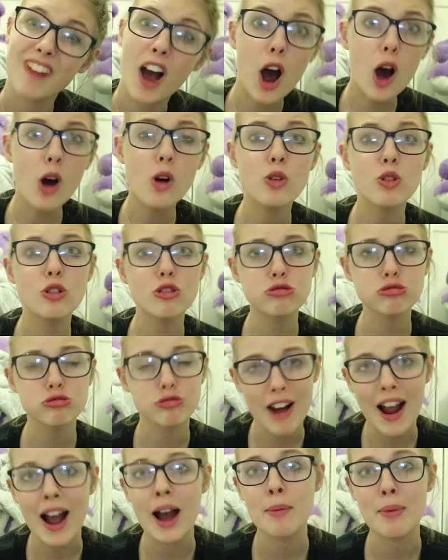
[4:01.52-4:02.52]
Oh
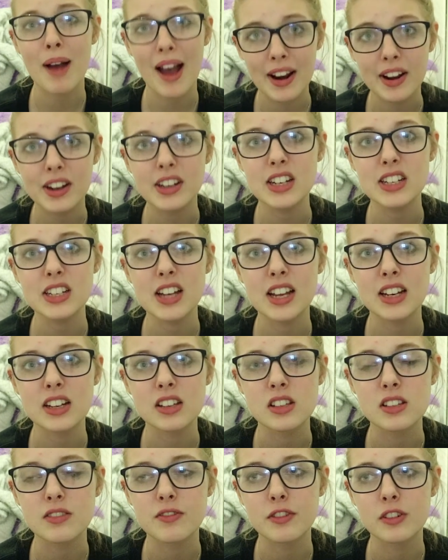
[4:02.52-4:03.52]
crap, and I need to
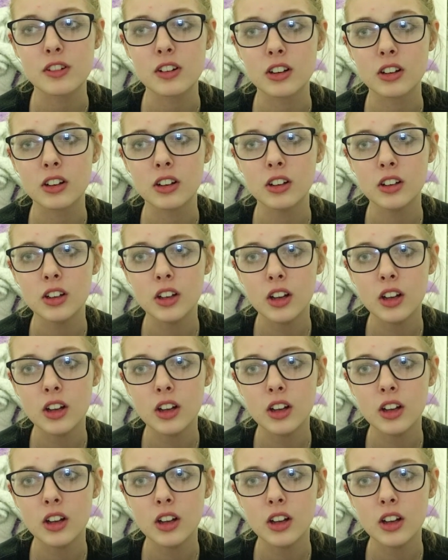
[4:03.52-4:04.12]
edit this vlog.